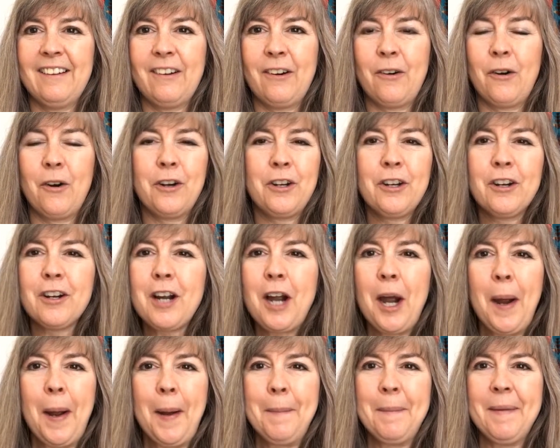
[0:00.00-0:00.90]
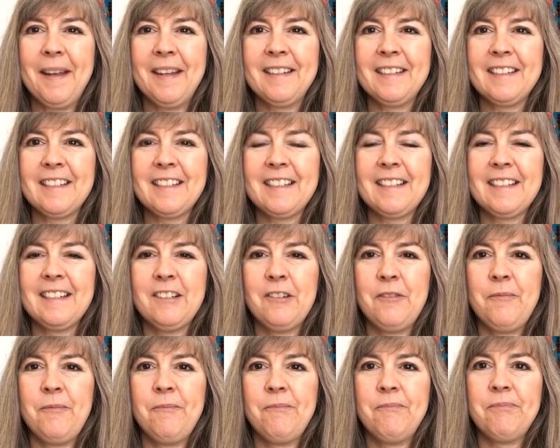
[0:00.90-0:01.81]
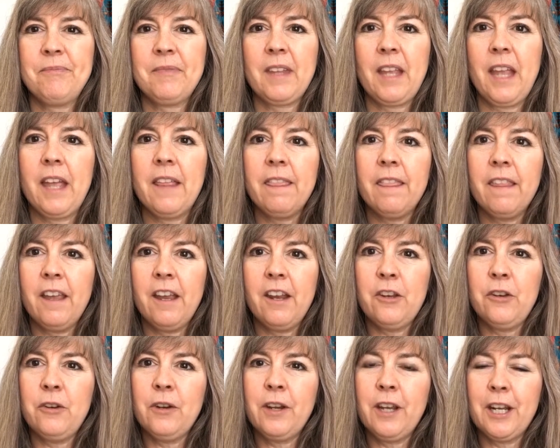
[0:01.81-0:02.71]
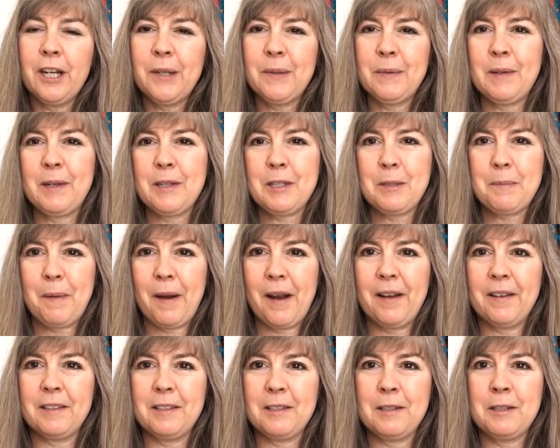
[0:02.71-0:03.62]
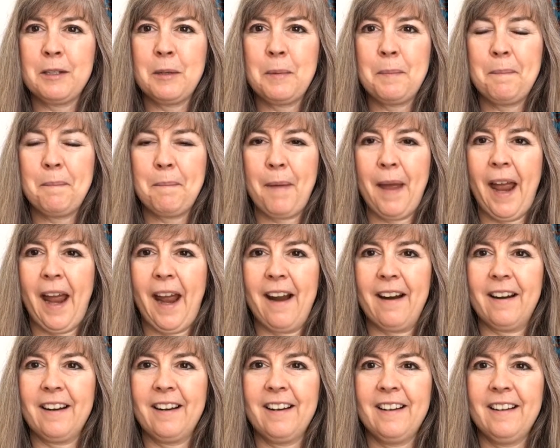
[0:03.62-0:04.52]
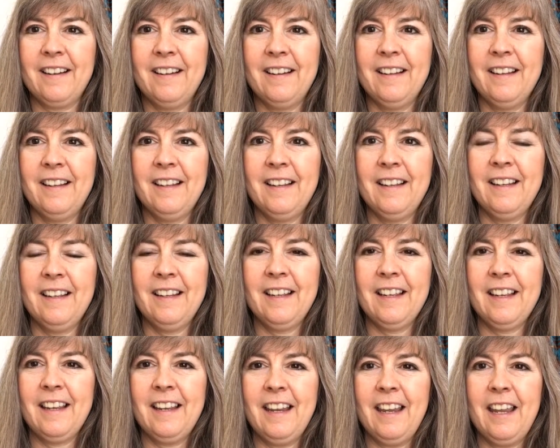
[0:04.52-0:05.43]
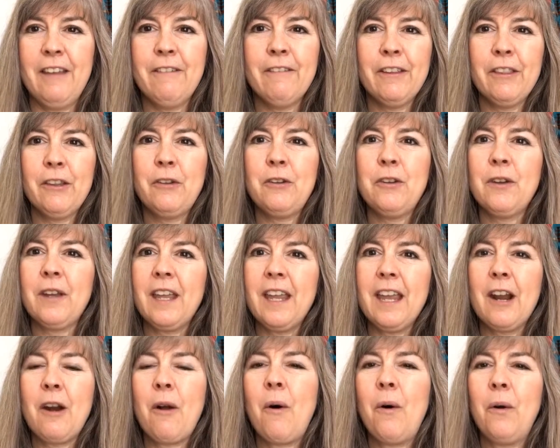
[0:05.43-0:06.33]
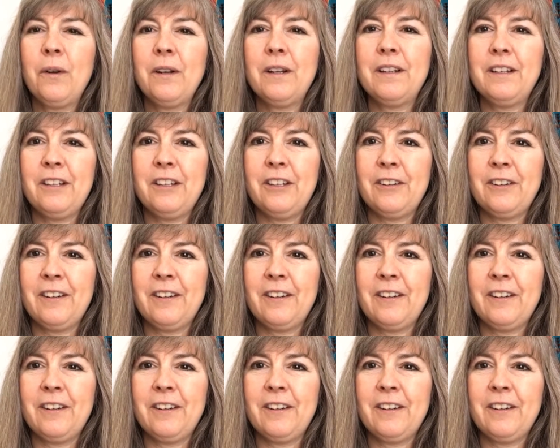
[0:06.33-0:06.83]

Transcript: or your comment, and then you get a response back. Even though you can't hold it in your